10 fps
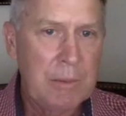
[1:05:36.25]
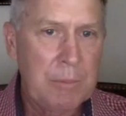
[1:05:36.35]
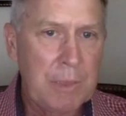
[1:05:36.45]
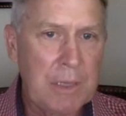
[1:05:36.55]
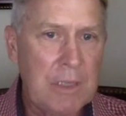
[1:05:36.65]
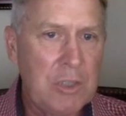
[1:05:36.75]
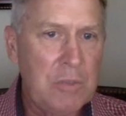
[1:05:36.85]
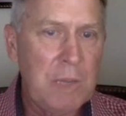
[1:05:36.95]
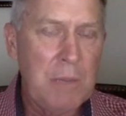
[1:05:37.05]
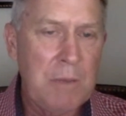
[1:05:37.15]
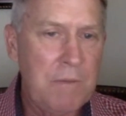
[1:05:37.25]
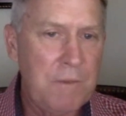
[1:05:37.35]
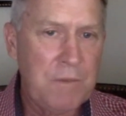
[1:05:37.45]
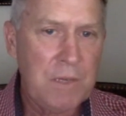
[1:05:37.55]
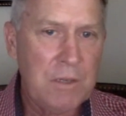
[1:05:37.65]
because you may be
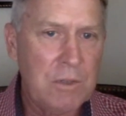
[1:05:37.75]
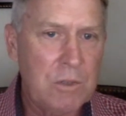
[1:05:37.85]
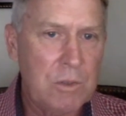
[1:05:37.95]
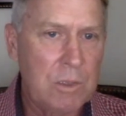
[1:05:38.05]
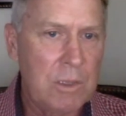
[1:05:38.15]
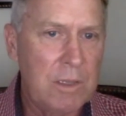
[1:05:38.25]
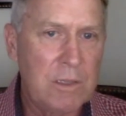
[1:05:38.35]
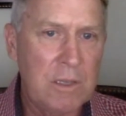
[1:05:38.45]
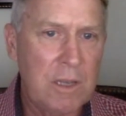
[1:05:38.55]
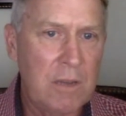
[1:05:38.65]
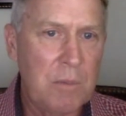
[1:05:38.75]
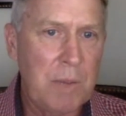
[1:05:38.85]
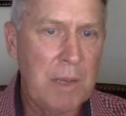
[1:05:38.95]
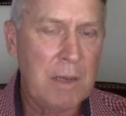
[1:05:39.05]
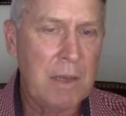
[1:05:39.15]
50 years old and there's another
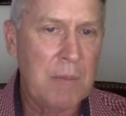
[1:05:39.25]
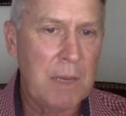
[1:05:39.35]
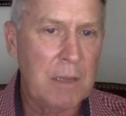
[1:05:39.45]
pandemic.